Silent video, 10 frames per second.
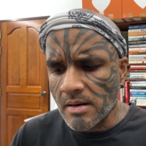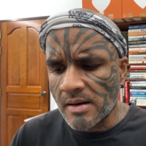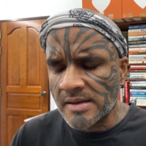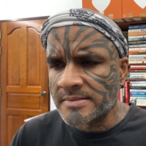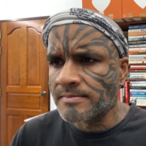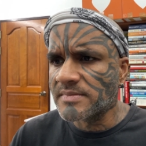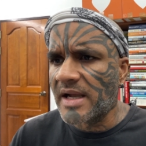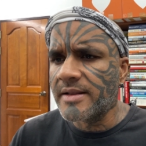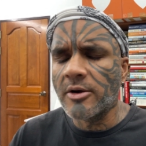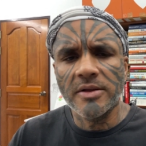
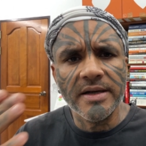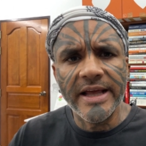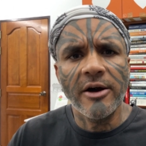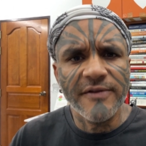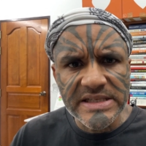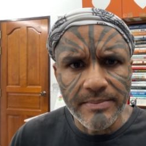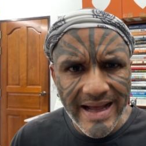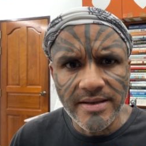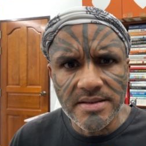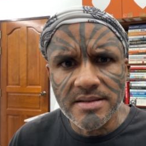I think on the day of his
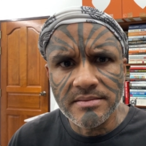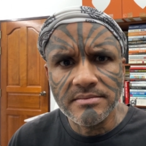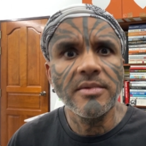marriage.